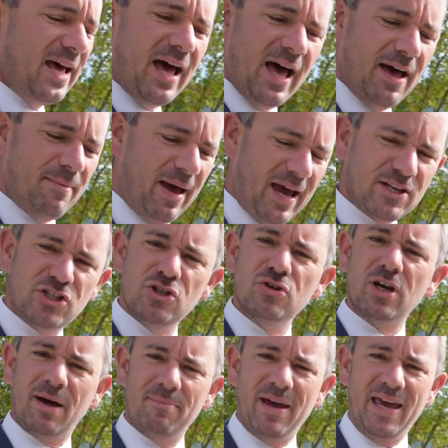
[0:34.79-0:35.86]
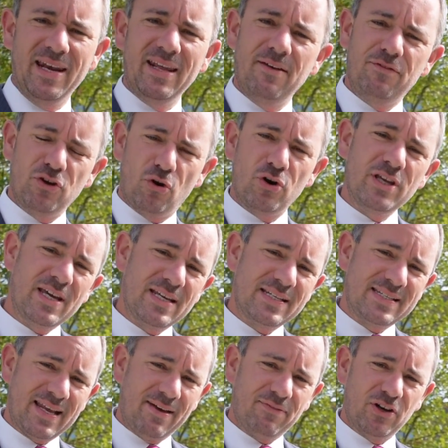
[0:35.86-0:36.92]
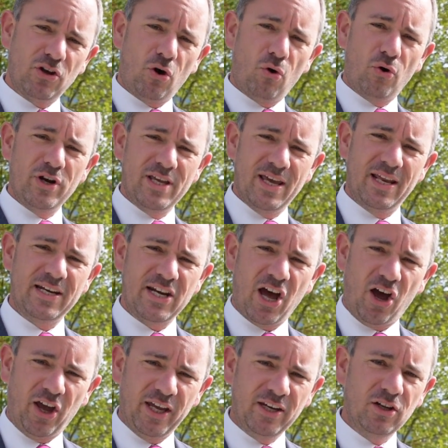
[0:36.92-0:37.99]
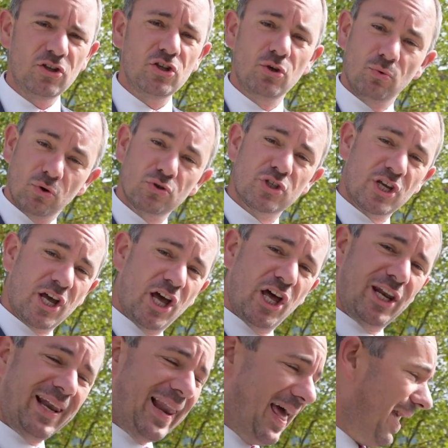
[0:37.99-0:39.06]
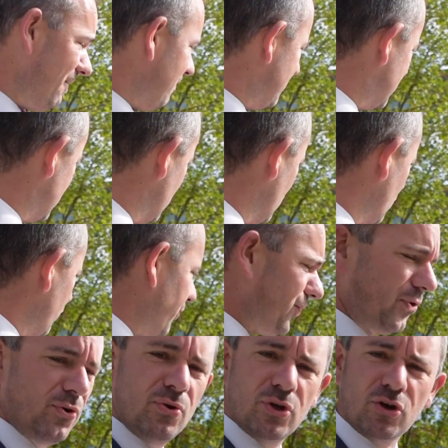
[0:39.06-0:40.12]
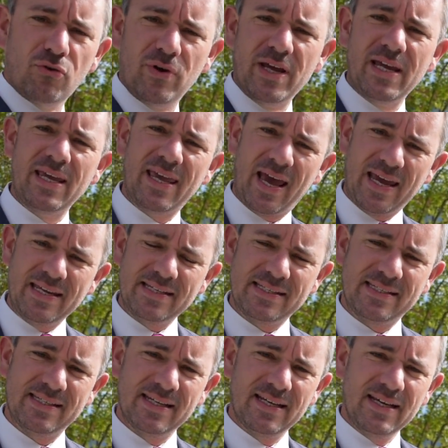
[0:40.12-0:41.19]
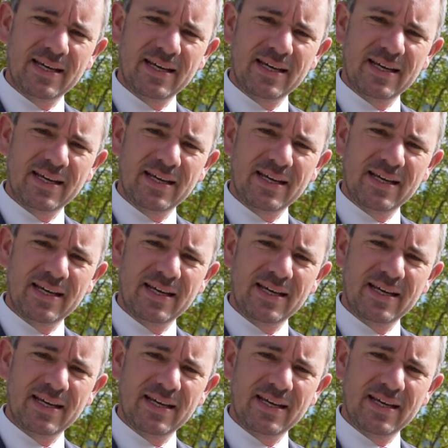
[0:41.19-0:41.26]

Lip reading: As you come in, if you're a year 7 or a year 9, you will turn left through the green gates.